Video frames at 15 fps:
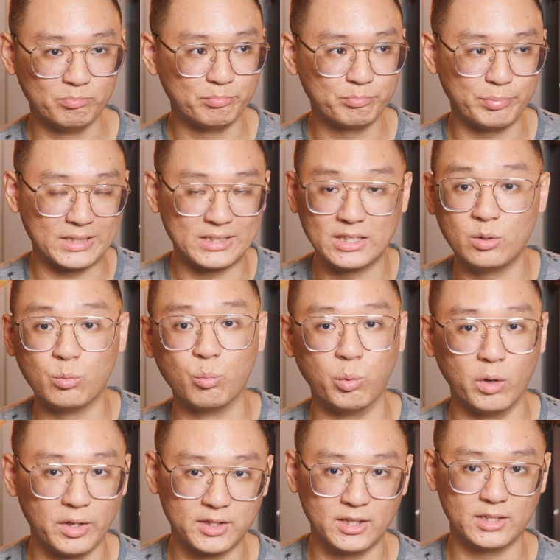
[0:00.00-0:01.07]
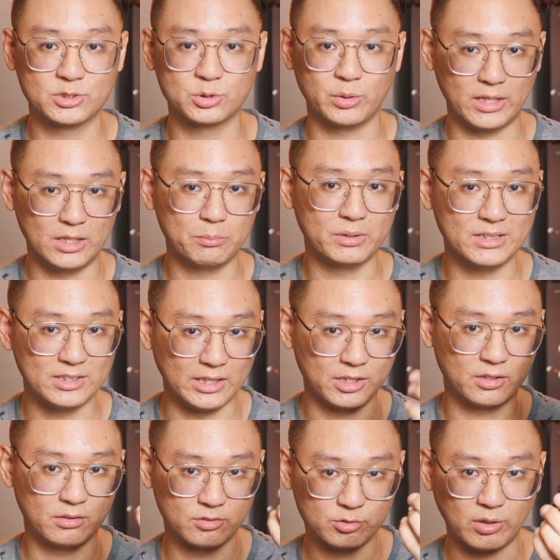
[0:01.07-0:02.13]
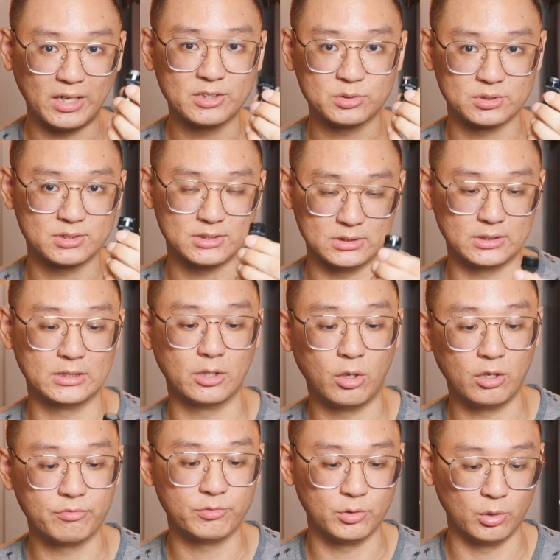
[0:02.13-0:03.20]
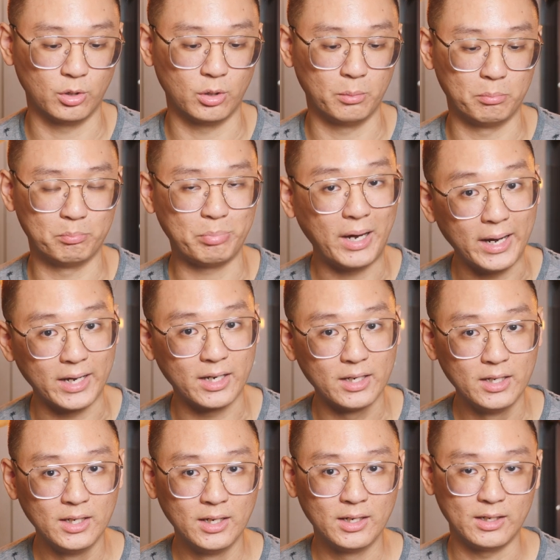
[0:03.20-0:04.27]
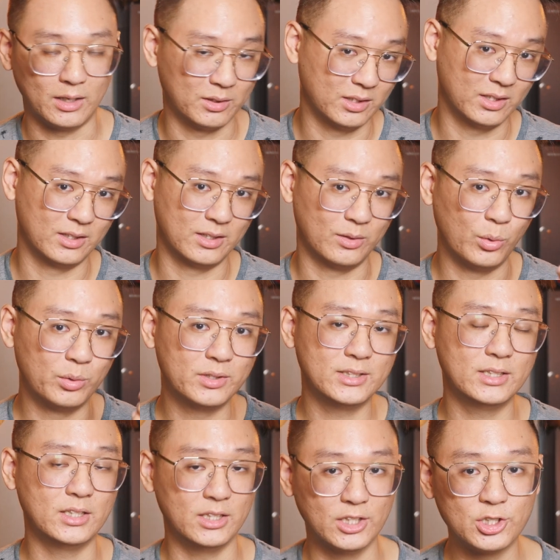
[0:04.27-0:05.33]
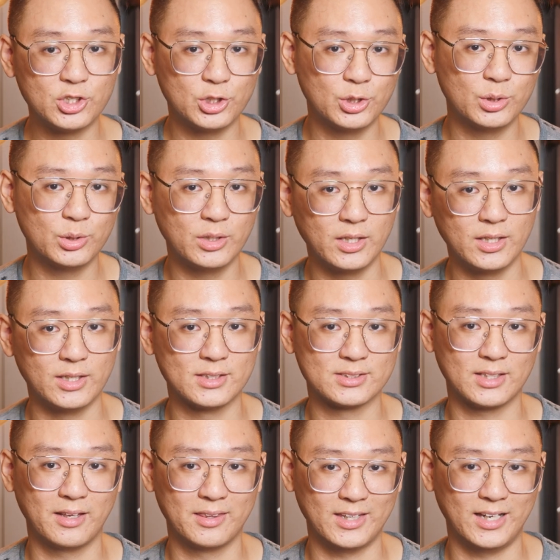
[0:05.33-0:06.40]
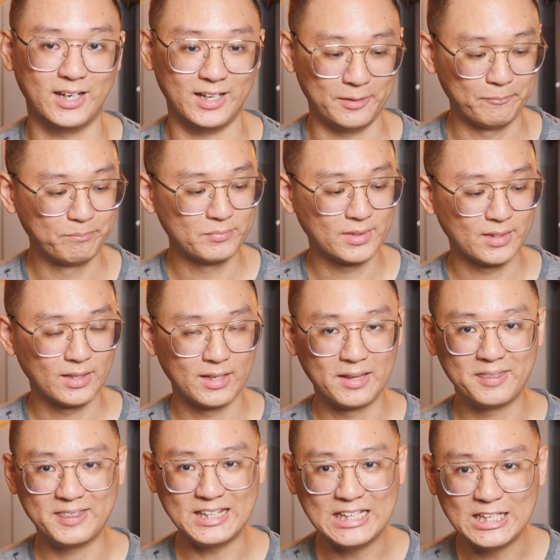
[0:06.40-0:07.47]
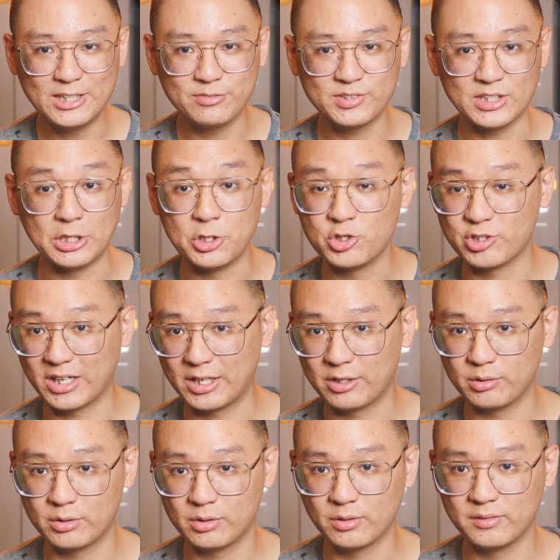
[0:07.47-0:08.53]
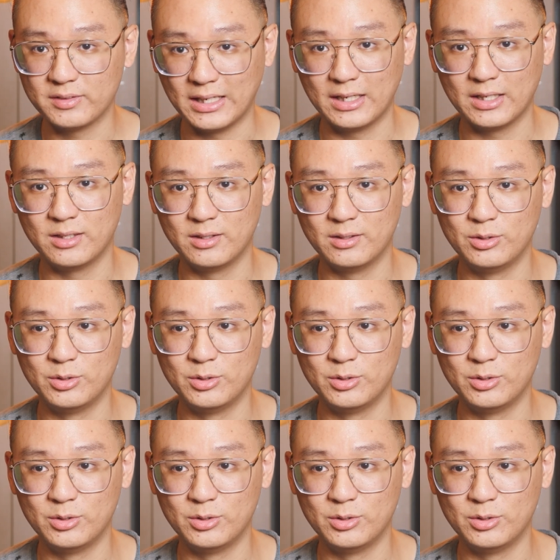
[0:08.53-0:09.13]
practically worthless to anybody that tries to steal it off your bike. Now, the only issue is that thieves in general, they